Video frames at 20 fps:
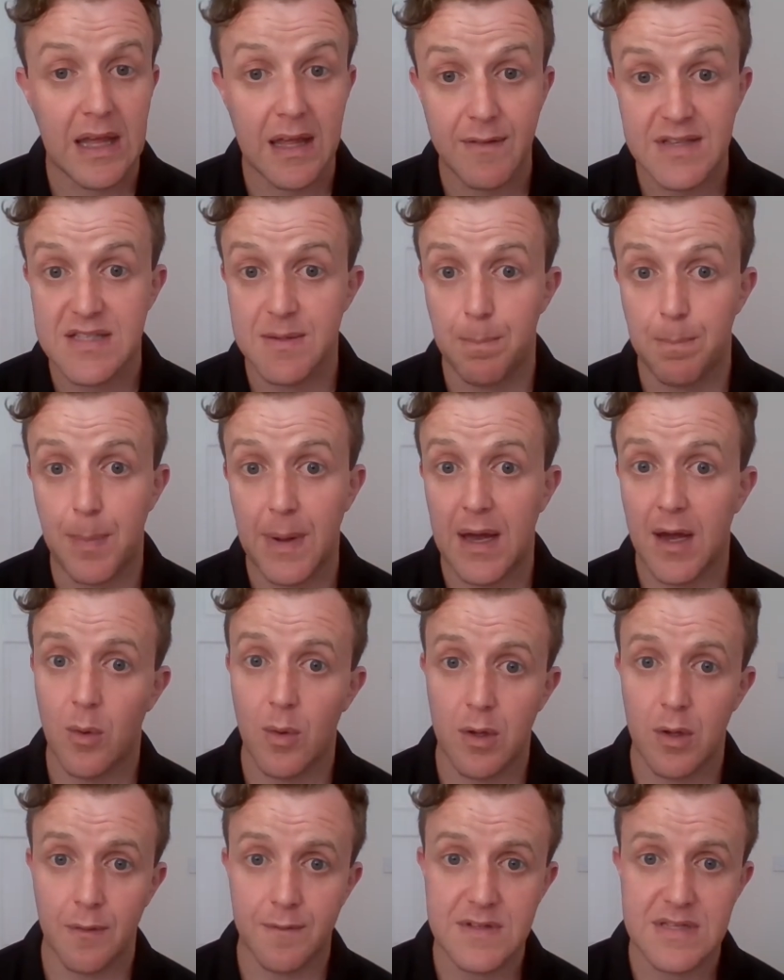give us a bell.
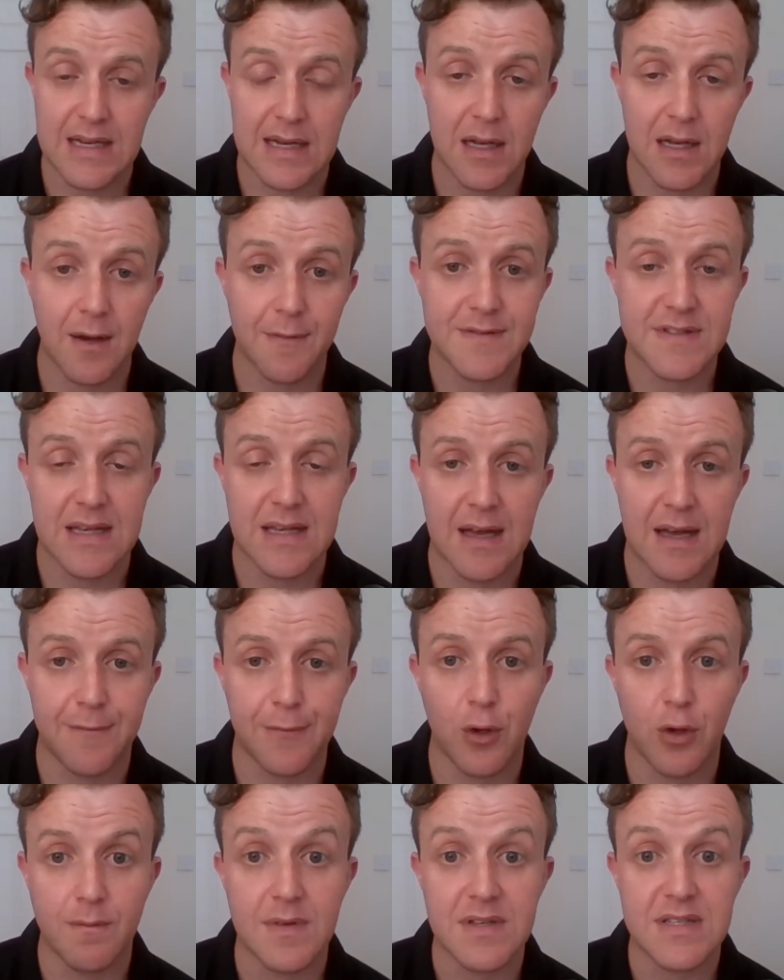We obviously love to have
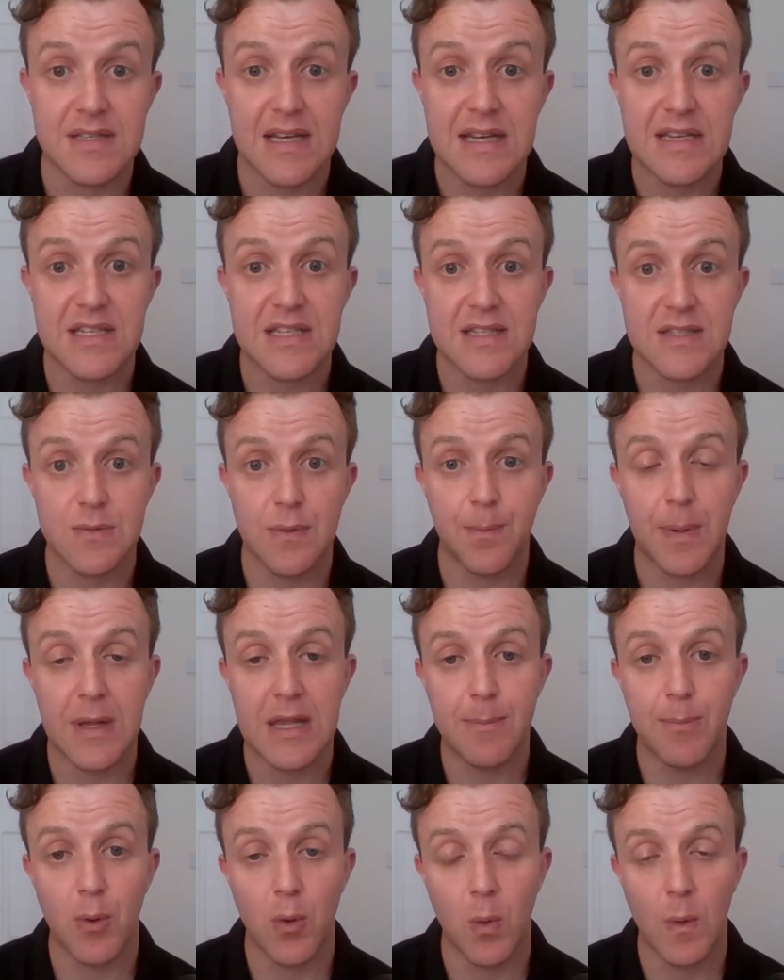conversations with
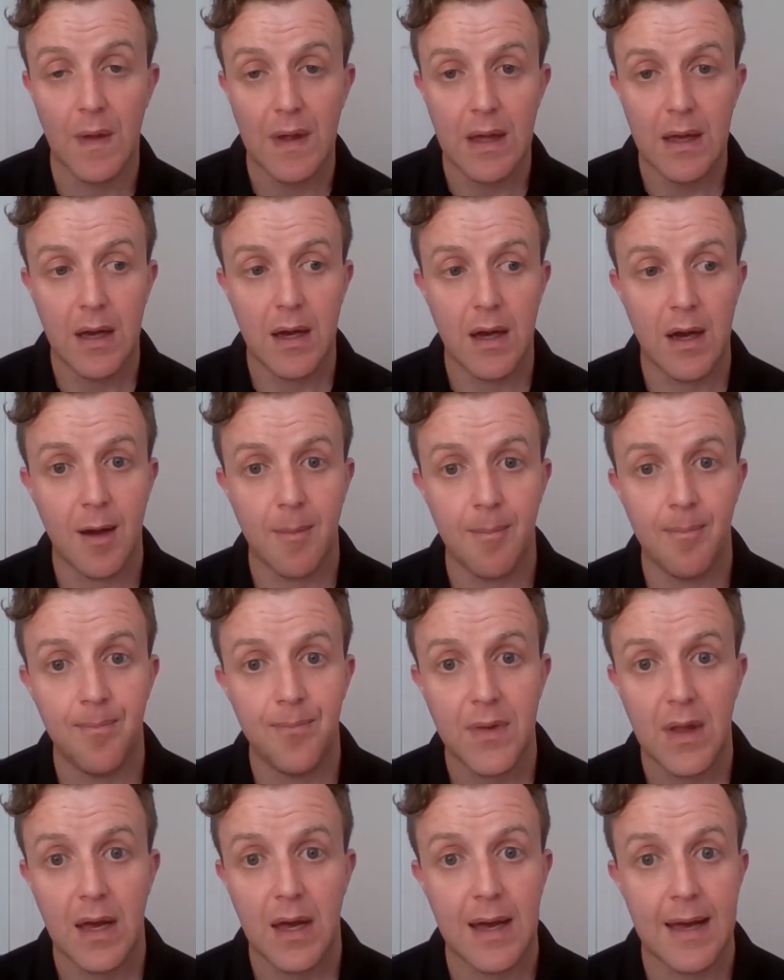people, and
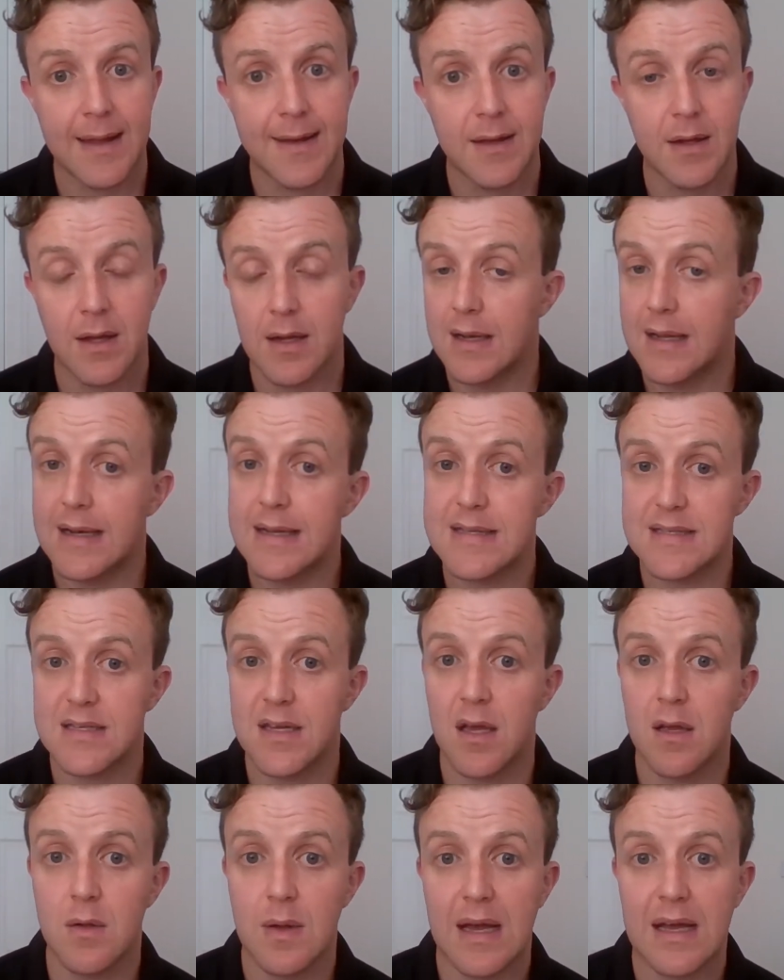let us
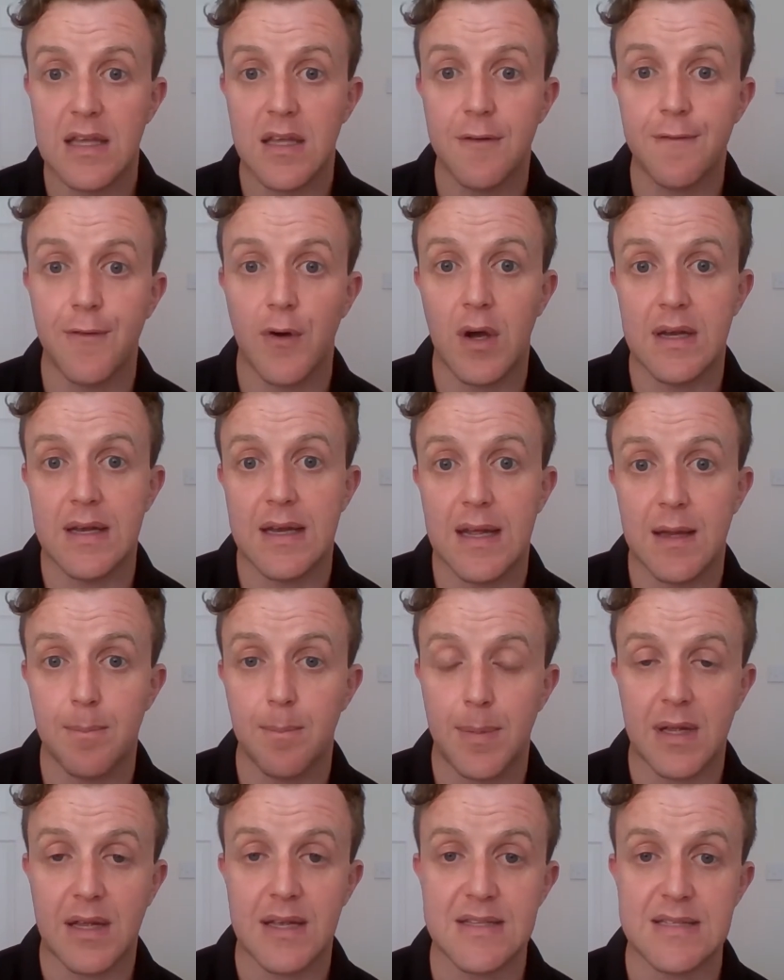know how you find it,
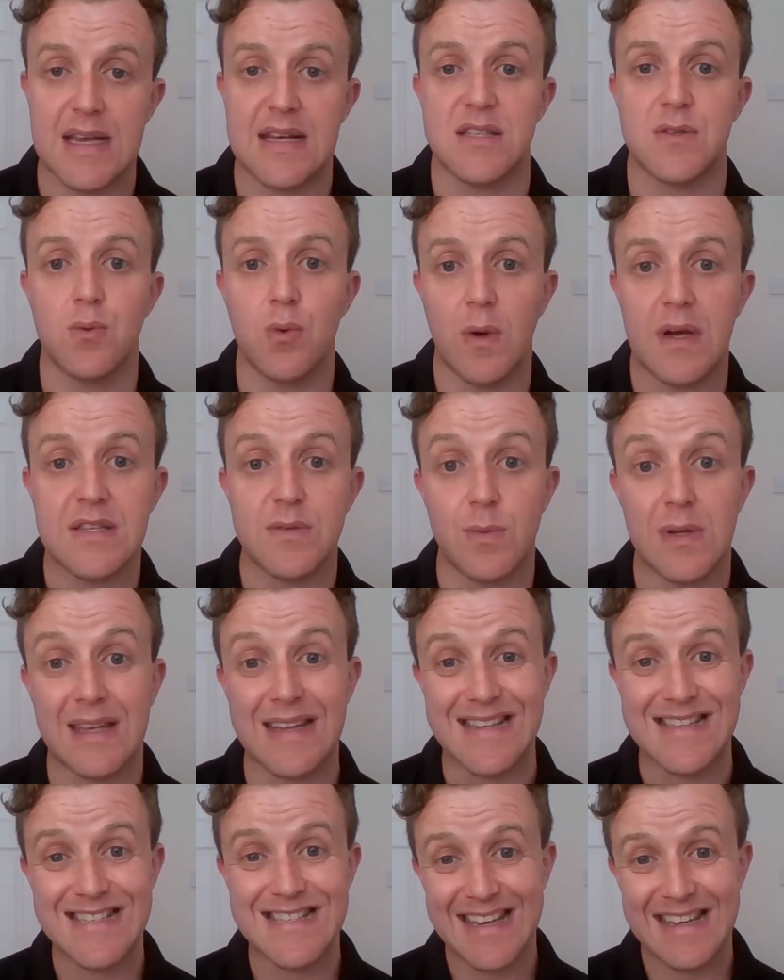because as always, we
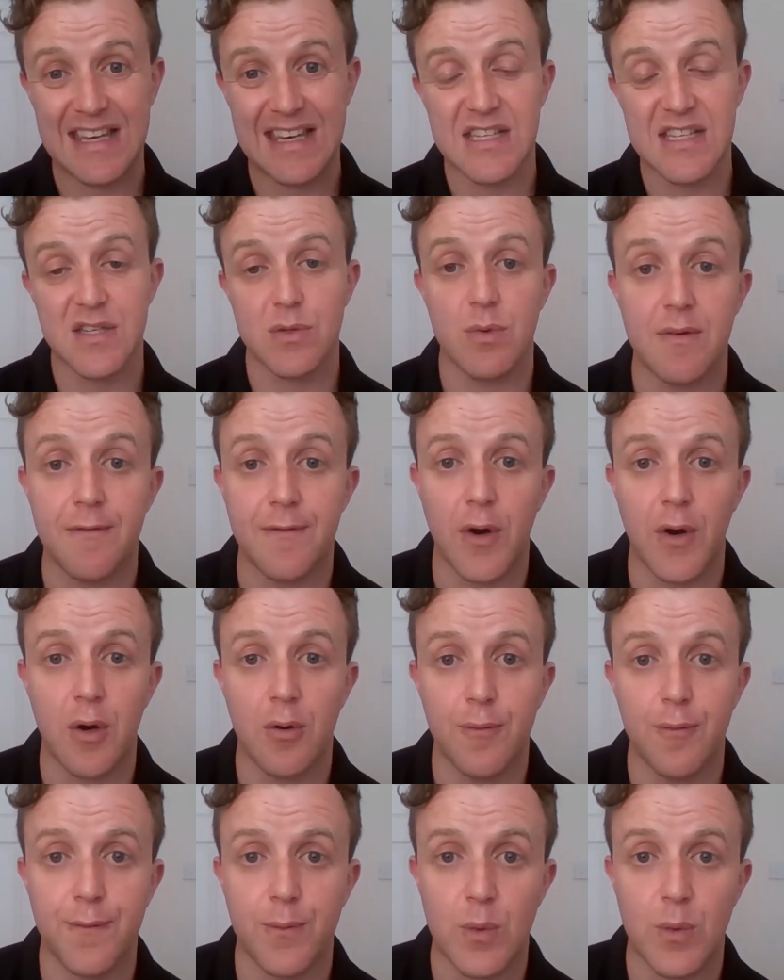continue to evolve.